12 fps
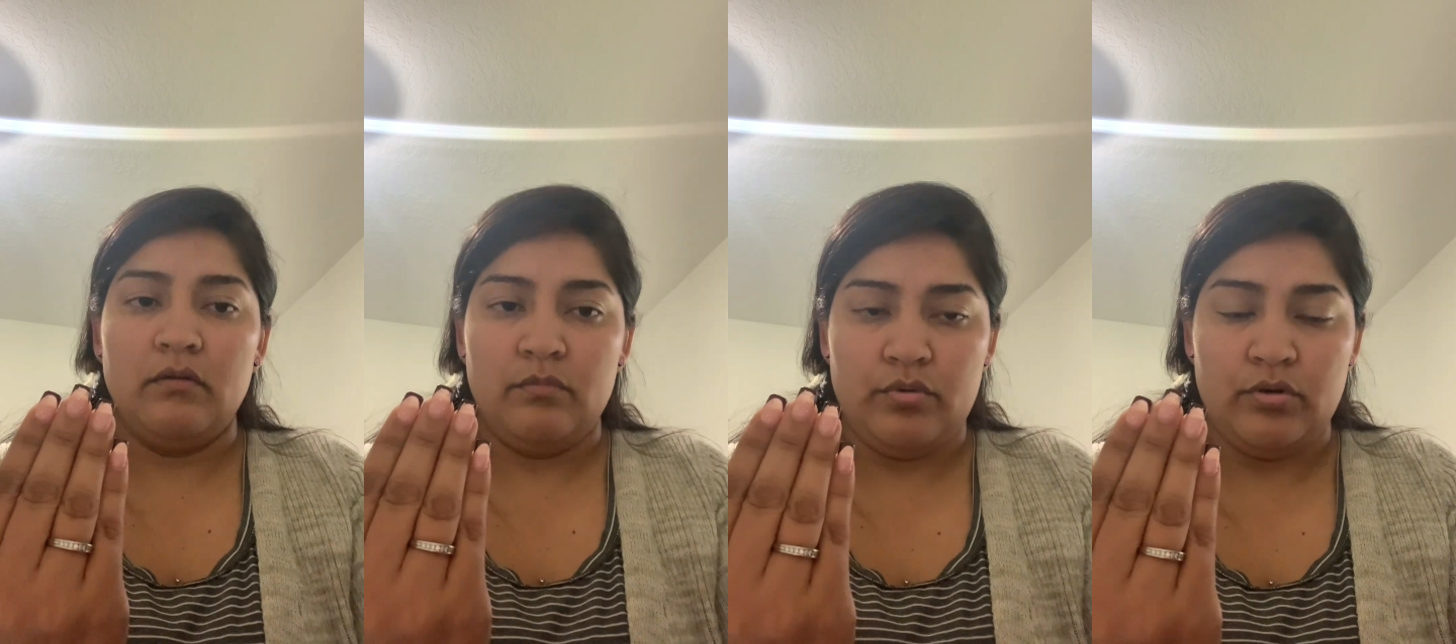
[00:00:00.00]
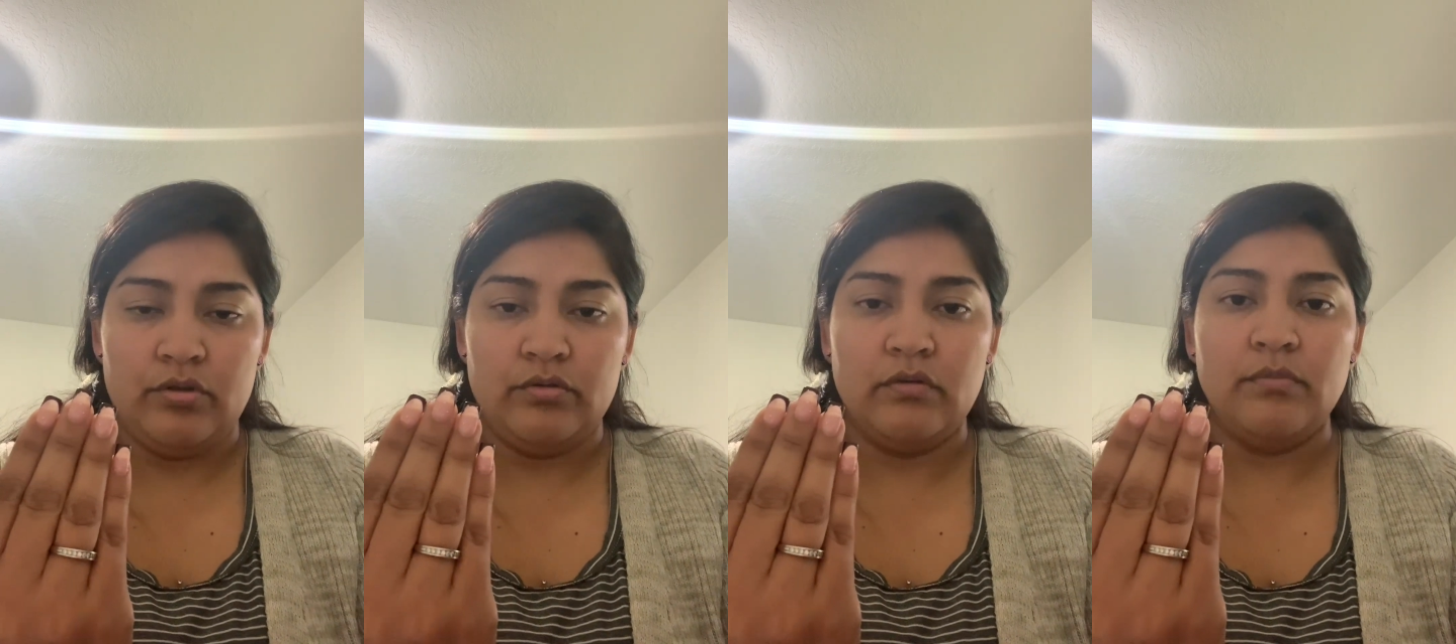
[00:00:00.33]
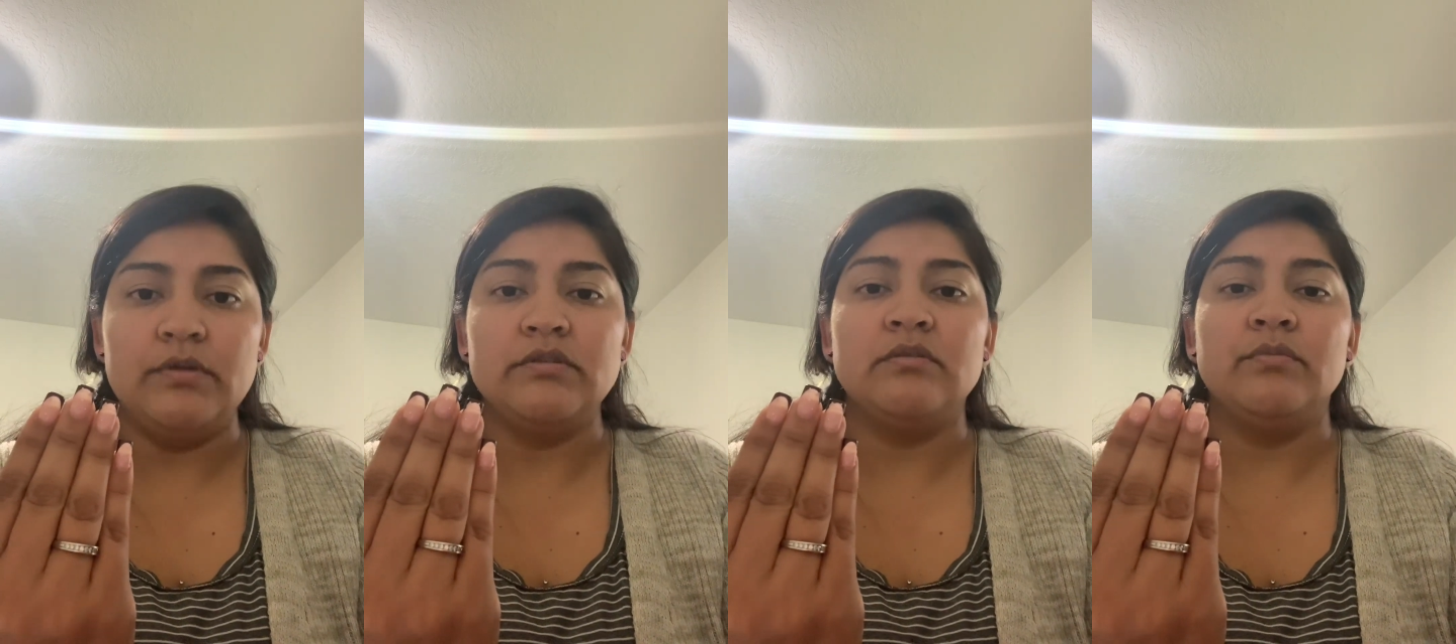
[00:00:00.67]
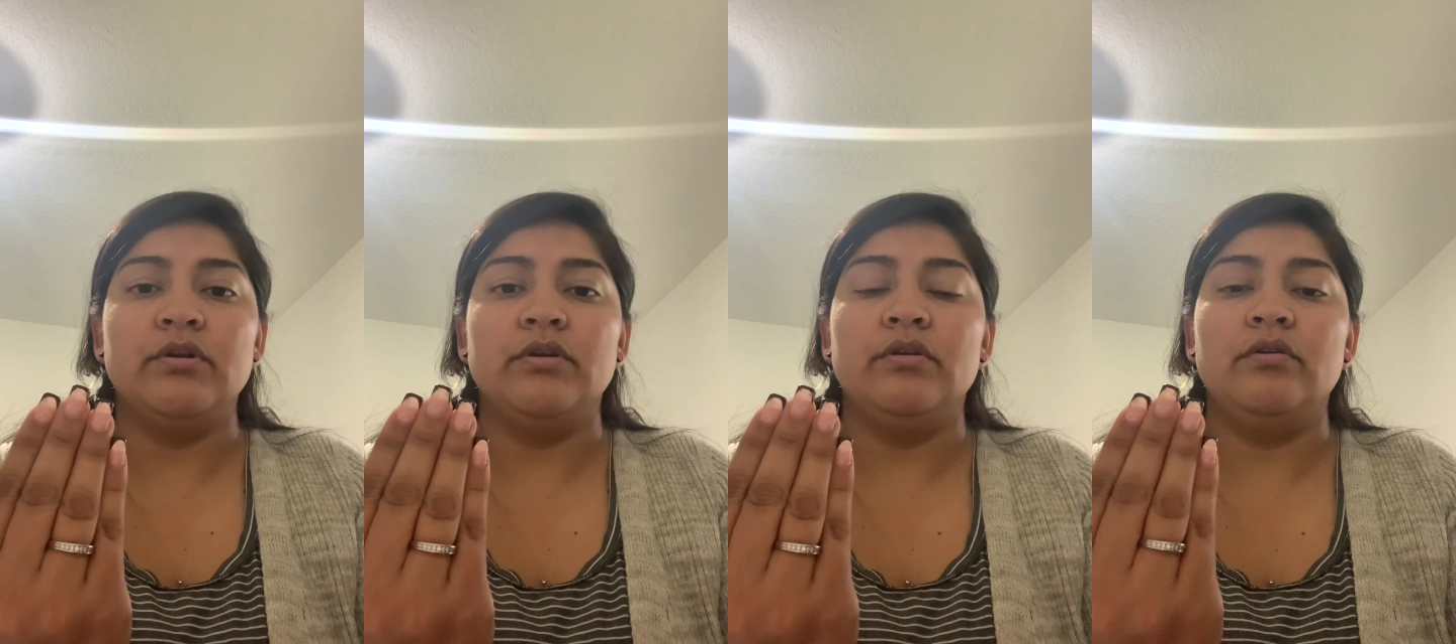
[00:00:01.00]
put it through the Bunsen
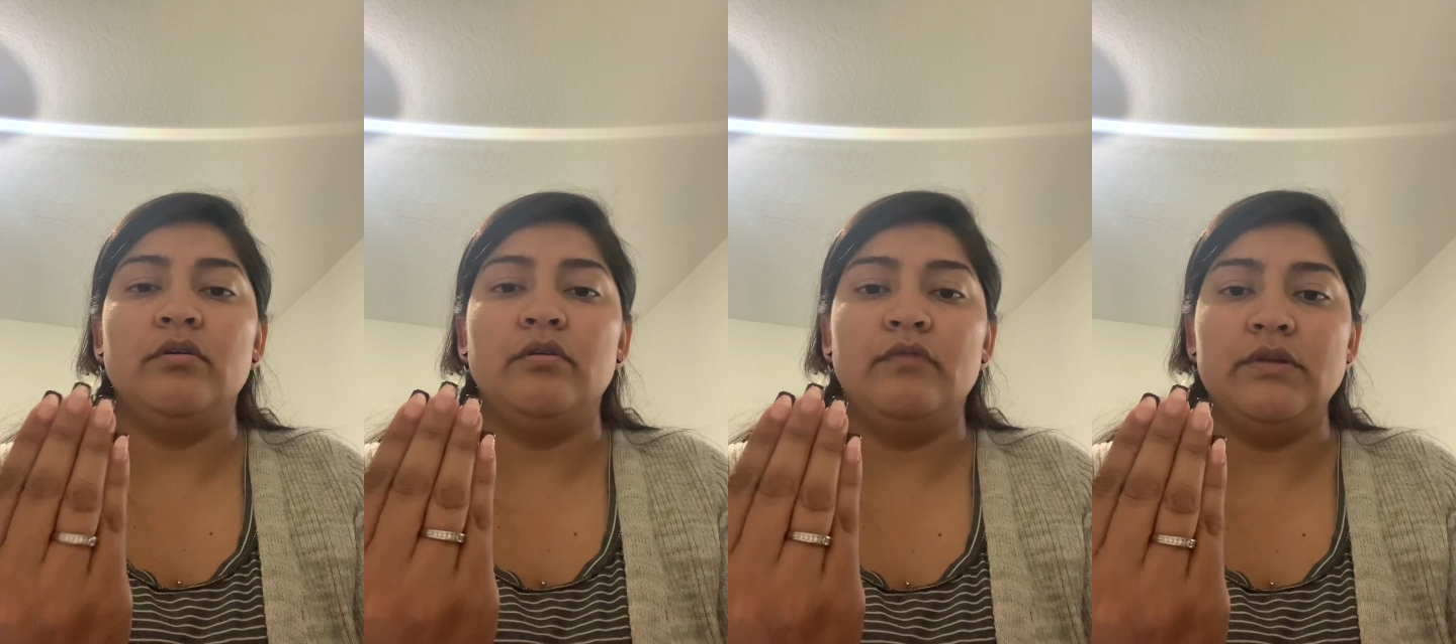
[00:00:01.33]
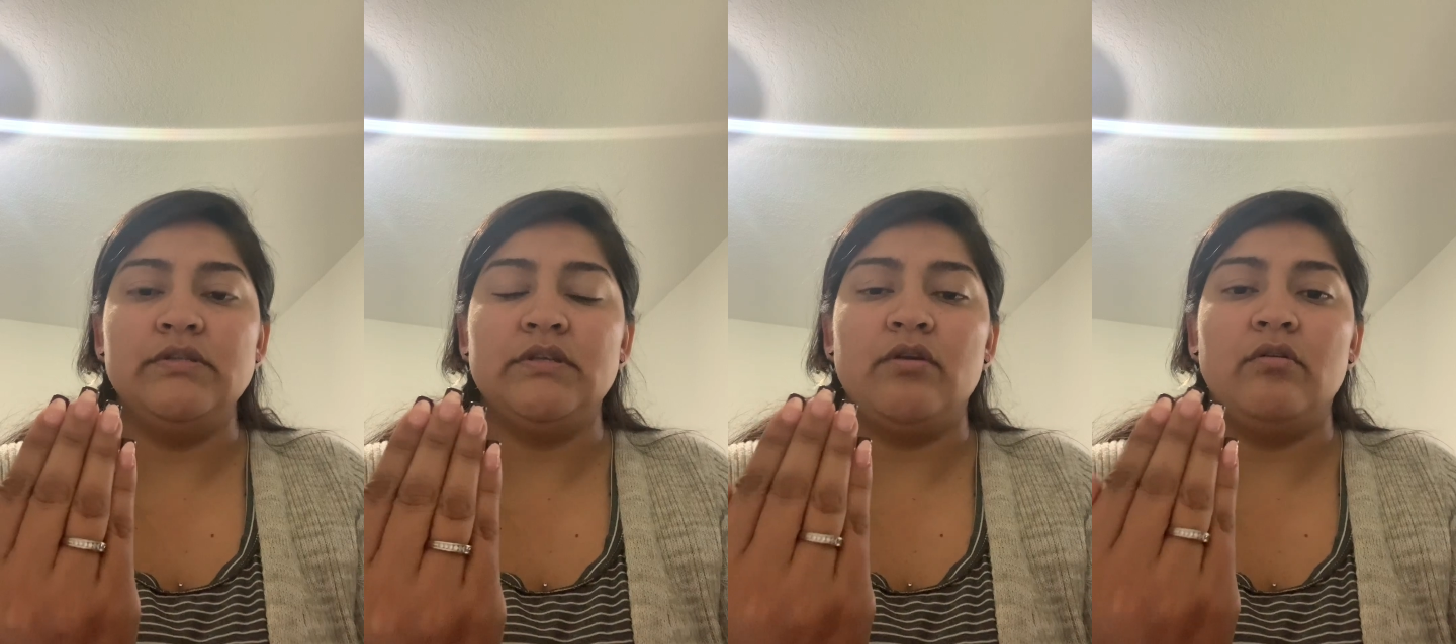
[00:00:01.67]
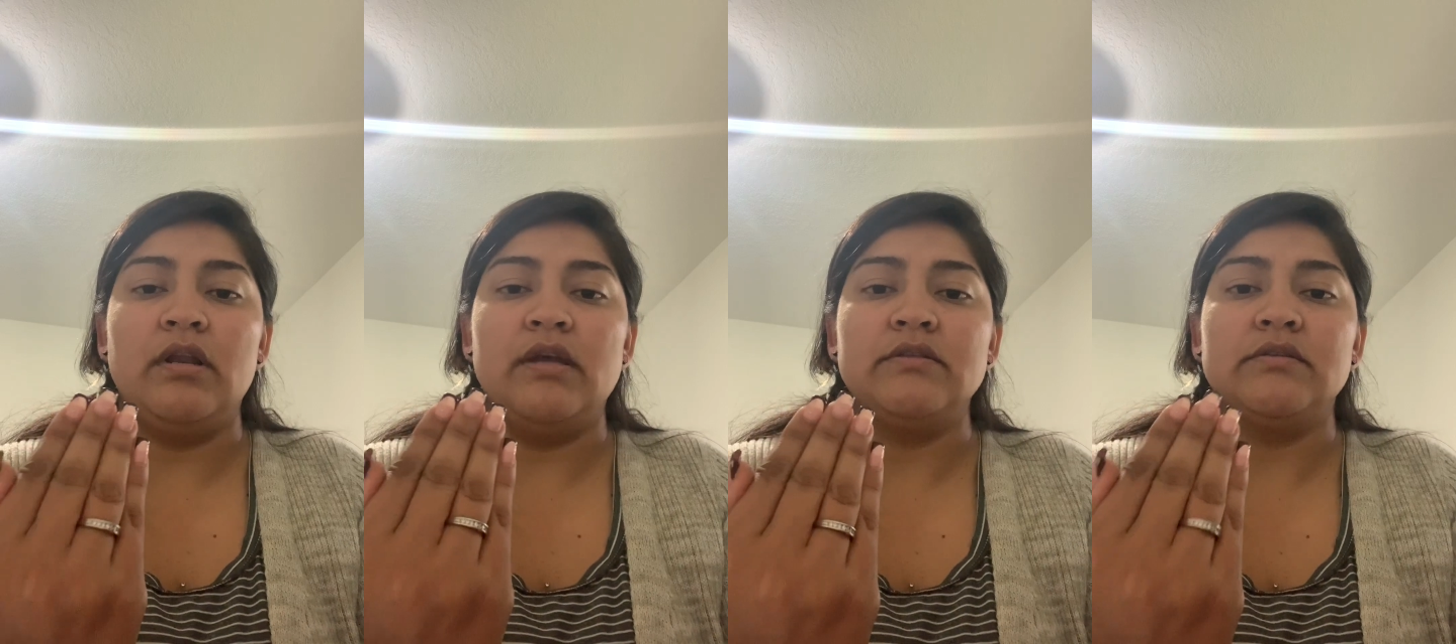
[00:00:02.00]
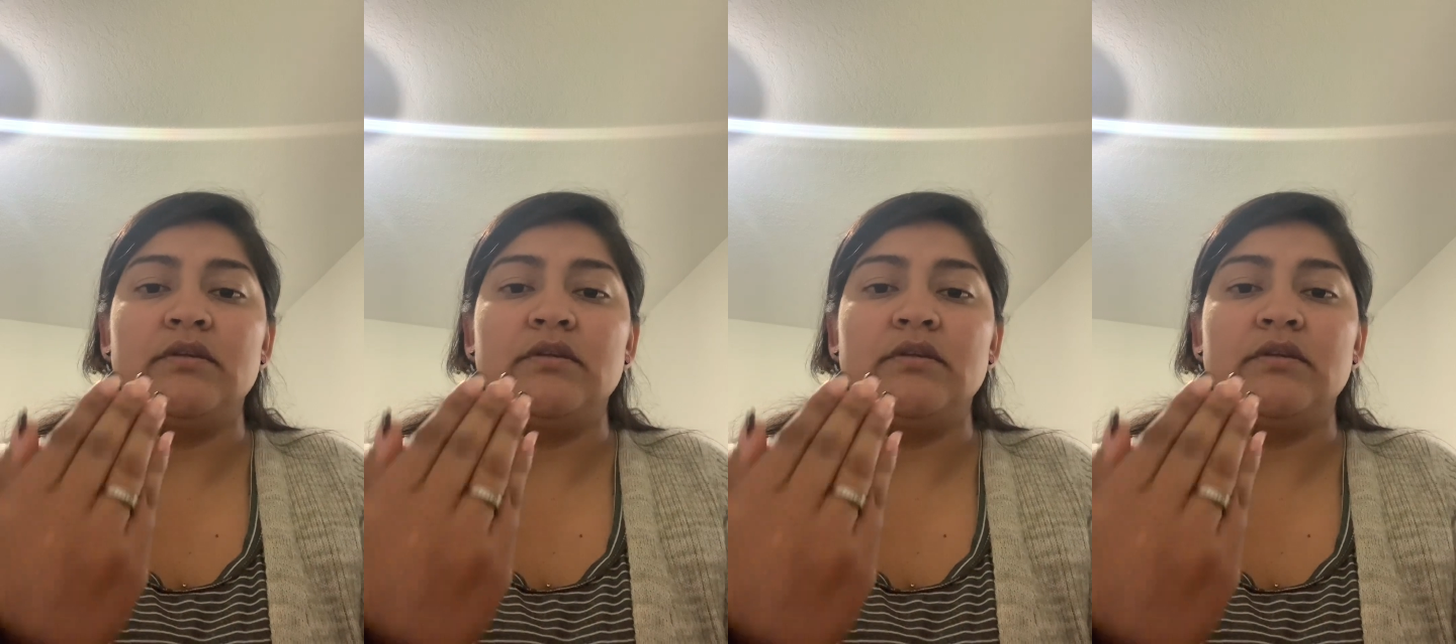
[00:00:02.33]
burner, re-sterilize